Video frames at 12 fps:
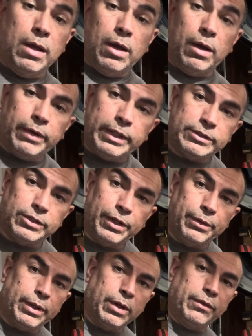All right, so
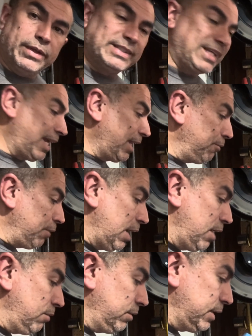here we go. The second
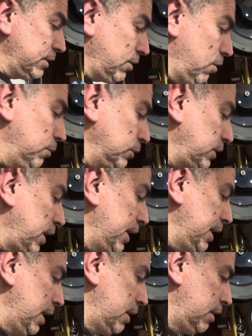round is almost
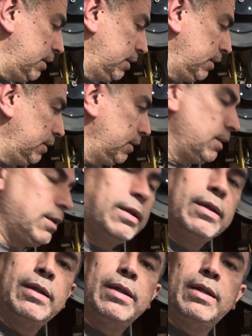done.
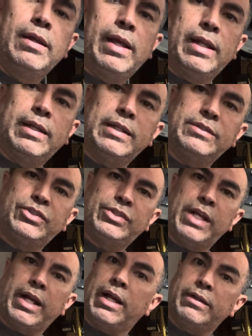And let's
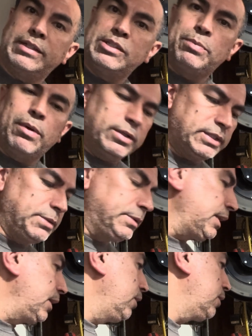check out these parts, see what
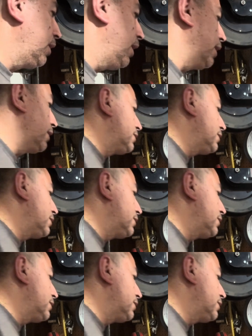they look like.